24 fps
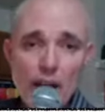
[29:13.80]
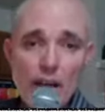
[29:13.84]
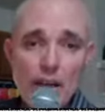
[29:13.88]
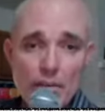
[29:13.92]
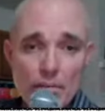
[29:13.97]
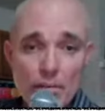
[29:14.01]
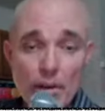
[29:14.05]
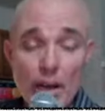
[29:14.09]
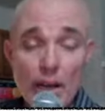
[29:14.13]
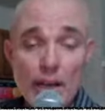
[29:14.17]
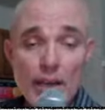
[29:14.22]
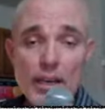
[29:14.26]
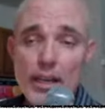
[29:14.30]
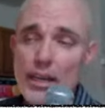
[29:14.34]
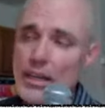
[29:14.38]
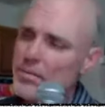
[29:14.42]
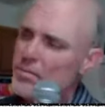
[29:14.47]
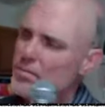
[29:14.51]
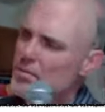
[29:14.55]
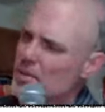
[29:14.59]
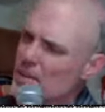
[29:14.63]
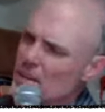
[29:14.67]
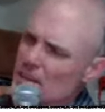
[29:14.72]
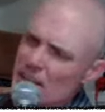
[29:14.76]
Right. And
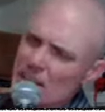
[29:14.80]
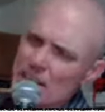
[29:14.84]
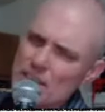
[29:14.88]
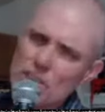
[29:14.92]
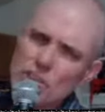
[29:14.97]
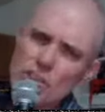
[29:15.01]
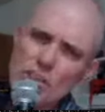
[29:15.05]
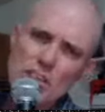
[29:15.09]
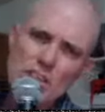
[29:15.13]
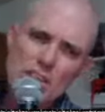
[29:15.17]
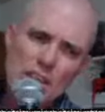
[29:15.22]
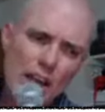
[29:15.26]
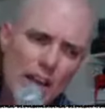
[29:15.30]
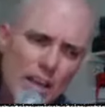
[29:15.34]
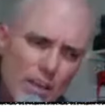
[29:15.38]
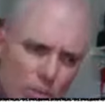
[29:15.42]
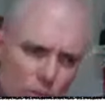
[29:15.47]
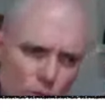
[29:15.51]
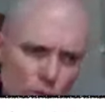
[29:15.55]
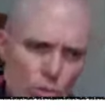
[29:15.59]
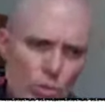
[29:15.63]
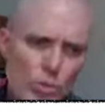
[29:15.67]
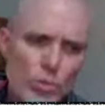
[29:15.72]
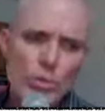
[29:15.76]
then he's just got
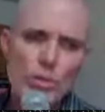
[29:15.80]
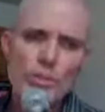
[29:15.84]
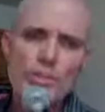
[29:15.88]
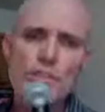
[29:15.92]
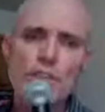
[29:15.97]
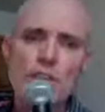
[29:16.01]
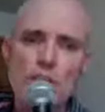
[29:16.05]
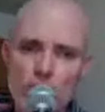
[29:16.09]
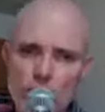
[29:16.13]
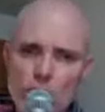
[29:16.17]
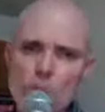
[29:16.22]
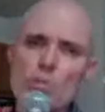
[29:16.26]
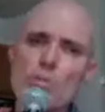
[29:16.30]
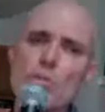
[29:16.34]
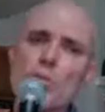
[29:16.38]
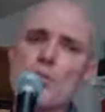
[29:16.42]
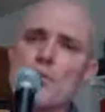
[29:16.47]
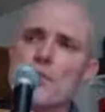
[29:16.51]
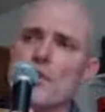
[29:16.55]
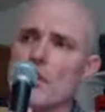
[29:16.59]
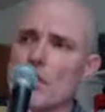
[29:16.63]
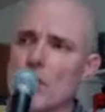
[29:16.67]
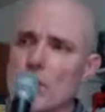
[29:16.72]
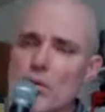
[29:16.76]
oodles and oodles
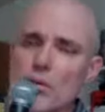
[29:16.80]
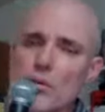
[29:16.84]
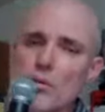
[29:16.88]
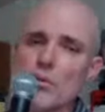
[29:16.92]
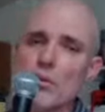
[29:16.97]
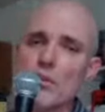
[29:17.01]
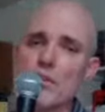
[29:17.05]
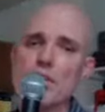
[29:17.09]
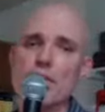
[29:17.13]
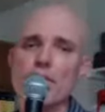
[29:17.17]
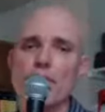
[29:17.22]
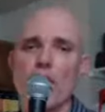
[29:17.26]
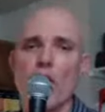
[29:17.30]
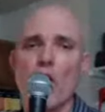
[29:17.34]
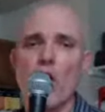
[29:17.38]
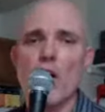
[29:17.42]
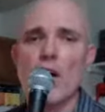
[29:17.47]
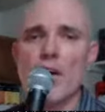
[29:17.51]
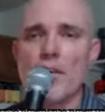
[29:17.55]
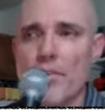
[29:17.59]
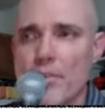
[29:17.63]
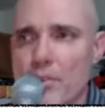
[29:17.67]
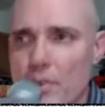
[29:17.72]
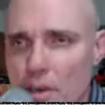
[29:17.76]
and oodles of
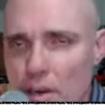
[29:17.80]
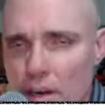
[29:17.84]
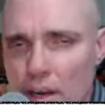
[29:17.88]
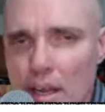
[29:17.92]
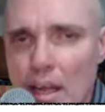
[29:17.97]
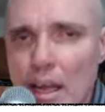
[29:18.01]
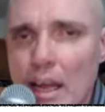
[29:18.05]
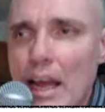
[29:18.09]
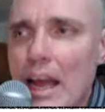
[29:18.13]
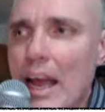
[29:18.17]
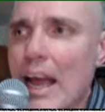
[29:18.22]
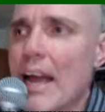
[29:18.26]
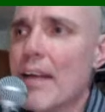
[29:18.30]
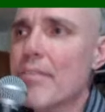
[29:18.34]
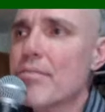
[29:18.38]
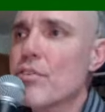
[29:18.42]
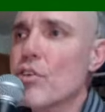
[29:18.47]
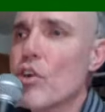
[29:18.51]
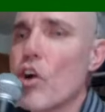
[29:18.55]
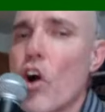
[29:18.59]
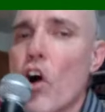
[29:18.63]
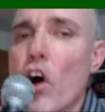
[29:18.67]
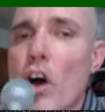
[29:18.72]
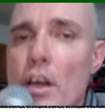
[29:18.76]
author after
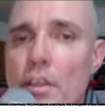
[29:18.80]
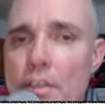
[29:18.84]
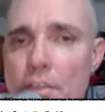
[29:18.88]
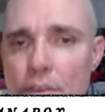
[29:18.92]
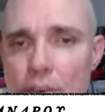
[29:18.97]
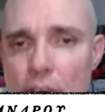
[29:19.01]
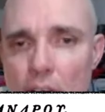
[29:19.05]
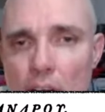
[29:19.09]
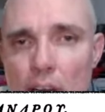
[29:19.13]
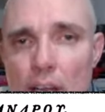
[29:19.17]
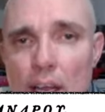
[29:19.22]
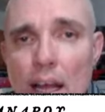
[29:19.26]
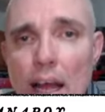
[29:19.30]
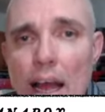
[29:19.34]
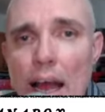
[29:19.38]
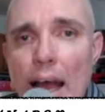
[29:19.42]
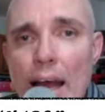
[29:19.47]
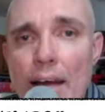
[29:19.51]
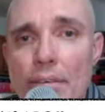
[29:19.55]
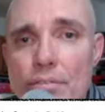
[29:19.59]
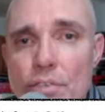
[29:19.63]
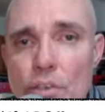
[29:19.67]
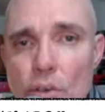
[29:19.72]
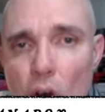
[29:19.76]
author
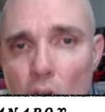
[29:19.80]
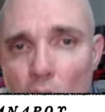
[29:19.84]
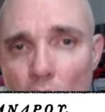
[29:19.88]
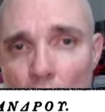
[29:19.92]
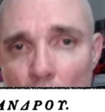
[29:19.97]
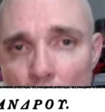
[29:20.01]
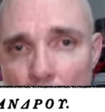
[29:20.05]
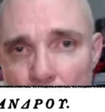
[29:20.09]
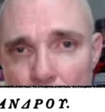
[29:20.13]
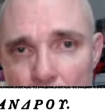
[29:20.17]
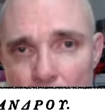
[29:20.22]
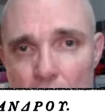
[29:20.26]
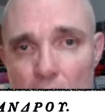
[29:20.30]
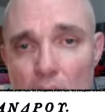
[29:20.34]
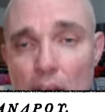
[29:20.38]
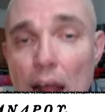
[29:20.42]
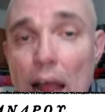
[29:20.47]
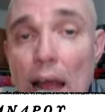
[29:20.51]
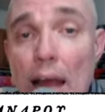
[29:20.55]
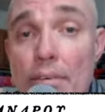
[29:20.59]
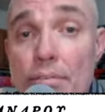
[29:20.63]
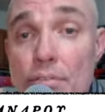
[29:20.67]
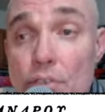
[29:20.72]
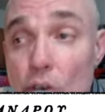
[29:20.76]
after author
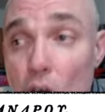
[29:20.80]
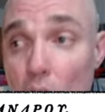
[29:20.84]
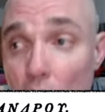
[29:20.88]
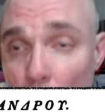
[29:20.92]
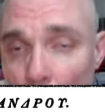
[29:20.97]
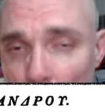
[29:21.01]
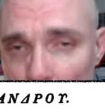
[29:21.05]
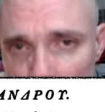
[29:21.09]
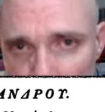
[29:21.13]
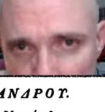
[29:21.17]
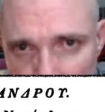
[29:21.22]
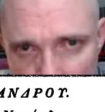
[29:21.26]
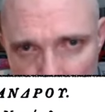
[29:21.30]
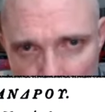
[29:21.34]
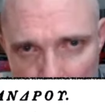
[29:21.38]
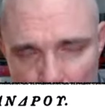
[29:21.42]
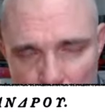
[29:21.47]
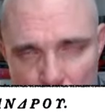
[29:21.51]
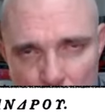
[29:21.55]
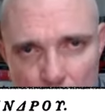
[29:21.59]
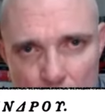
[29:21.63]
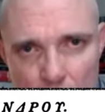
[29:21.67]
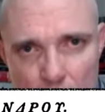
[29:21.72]
after author.